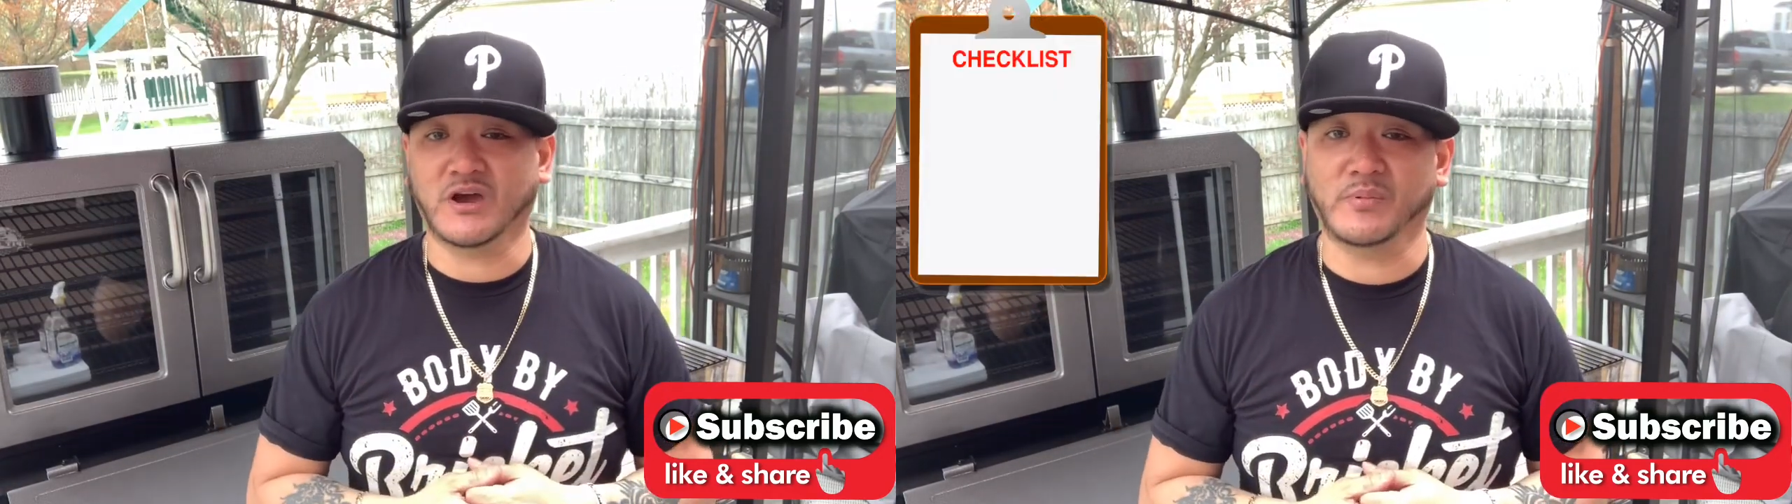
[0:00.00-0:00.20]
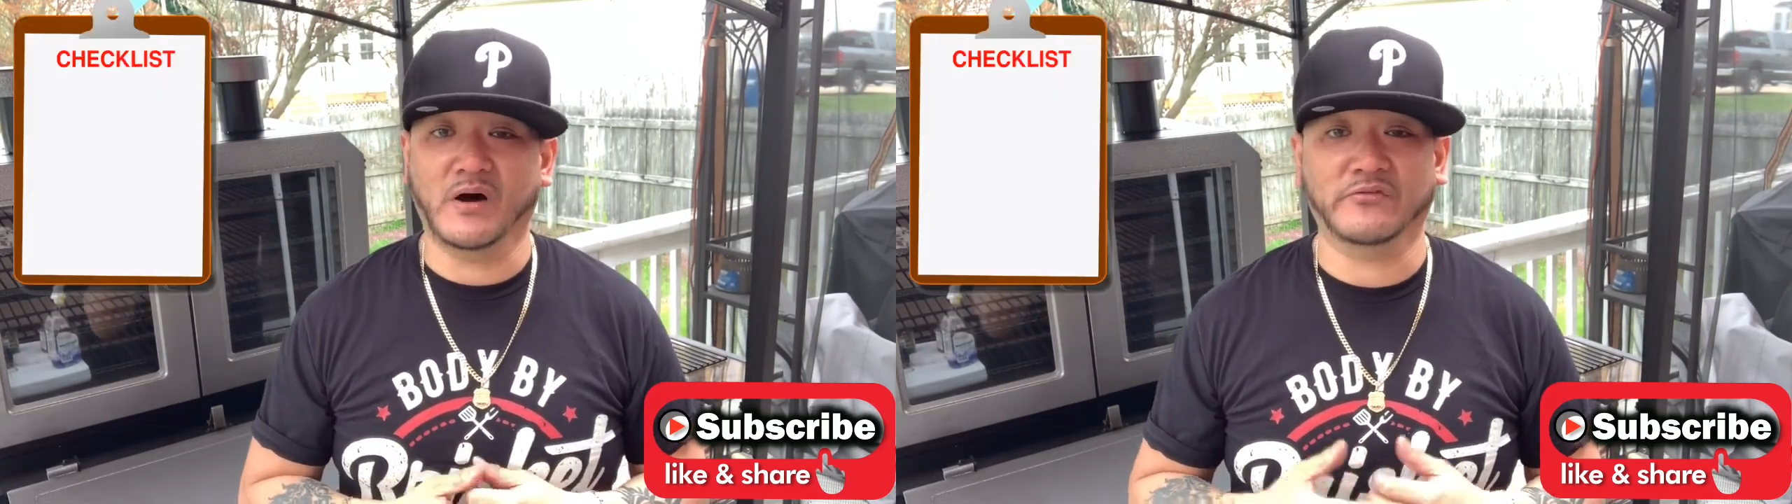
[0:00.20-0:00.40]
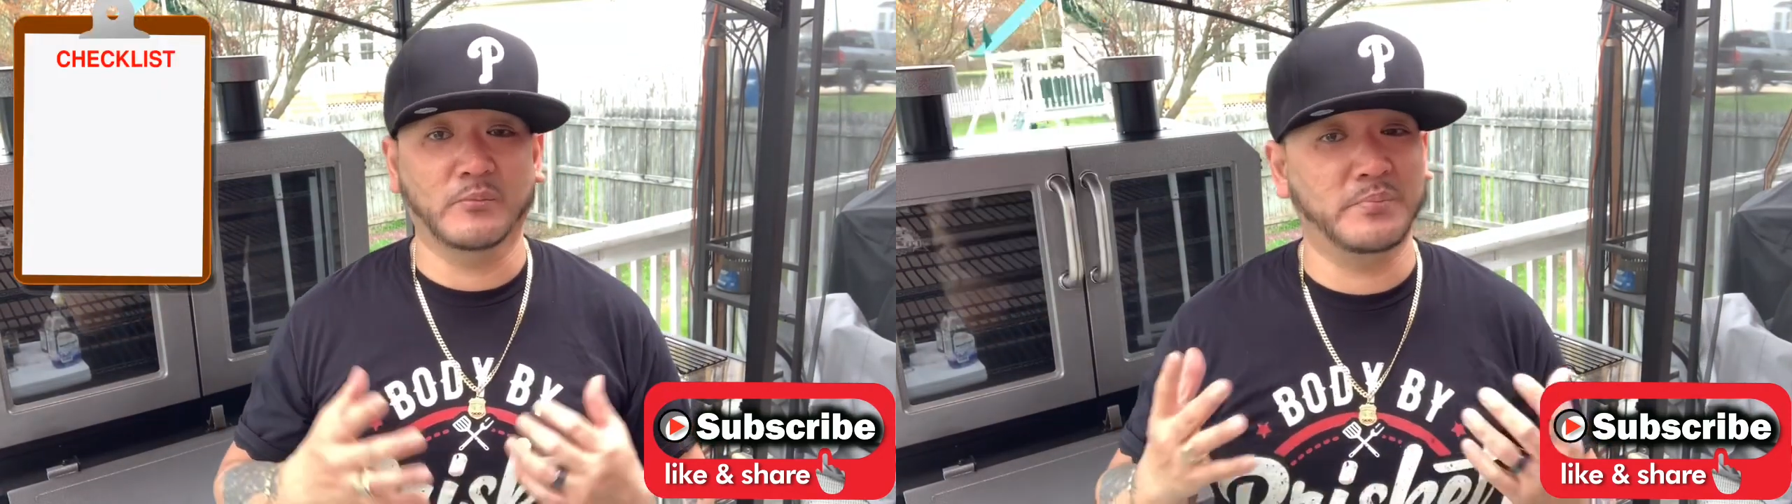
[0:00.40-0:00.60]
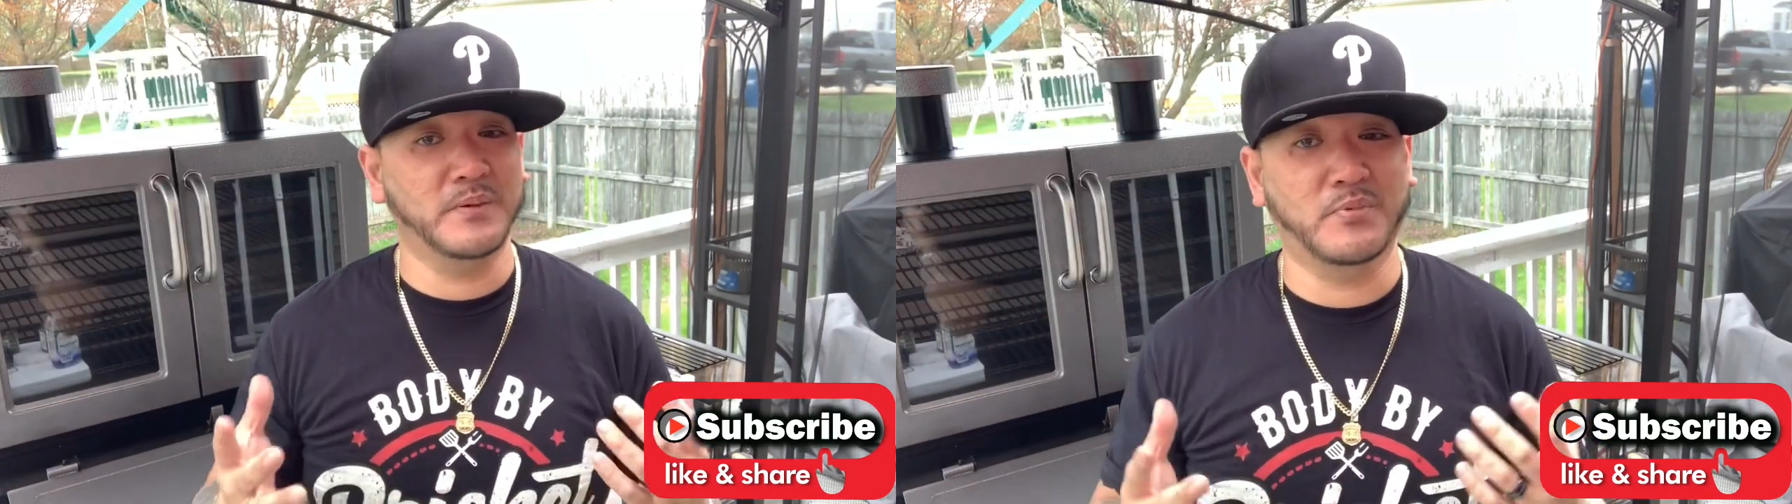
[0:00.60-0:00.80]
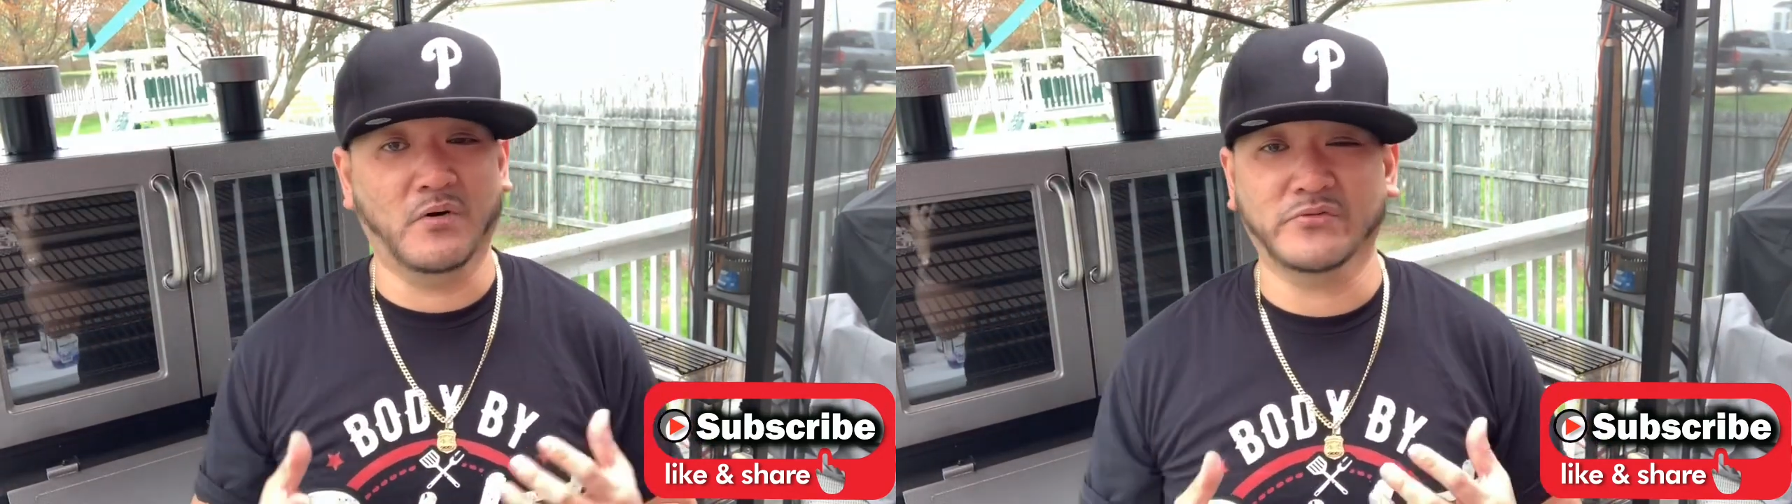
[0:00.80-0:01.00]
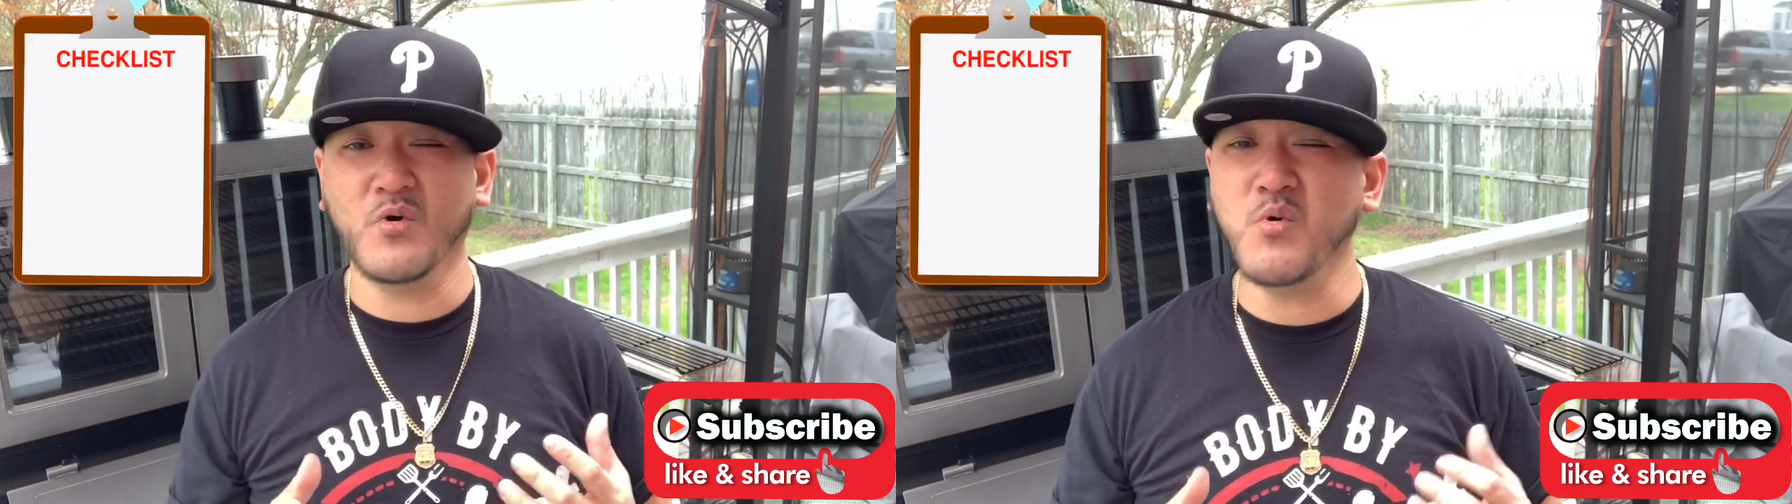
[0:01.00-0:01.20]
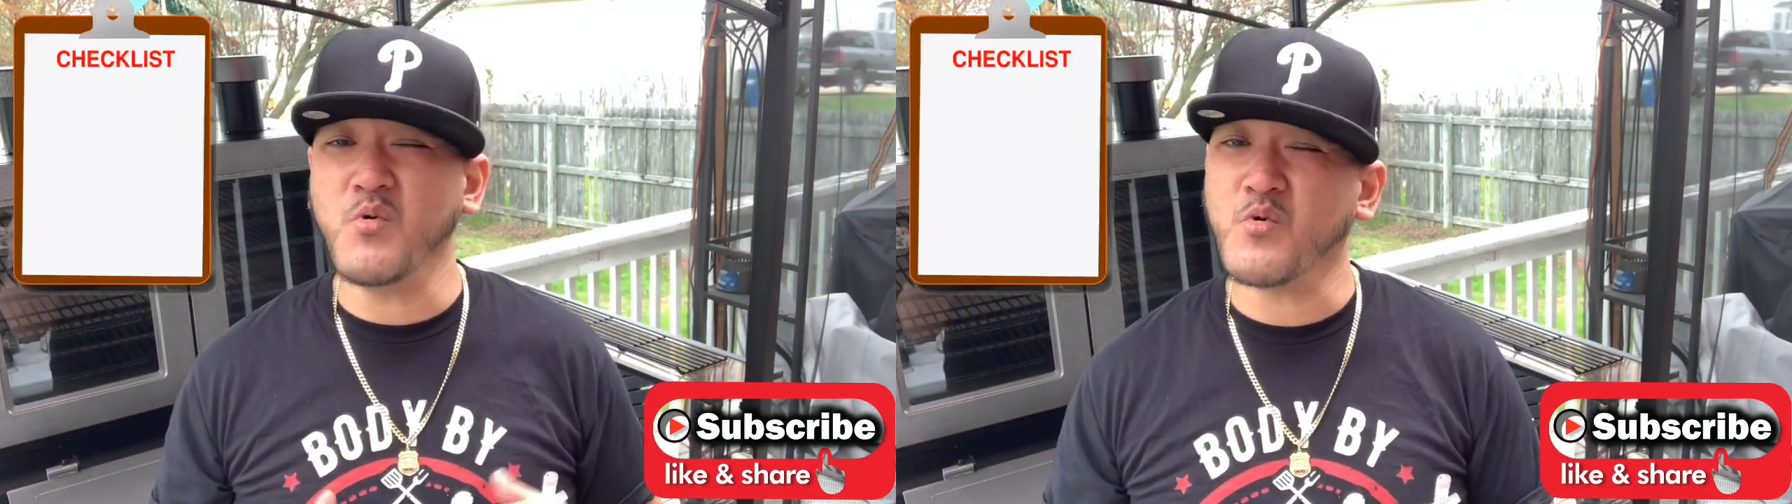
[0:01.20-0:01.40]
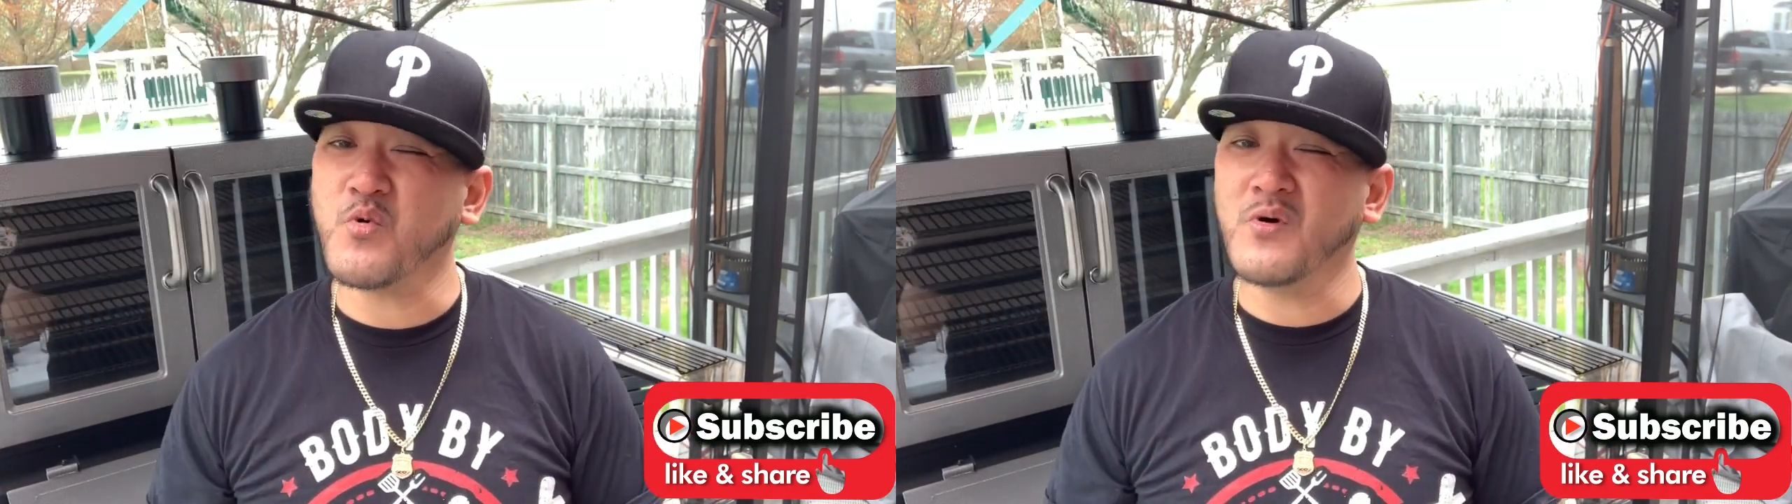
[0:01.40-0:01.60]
house from Pit Boss. Whew.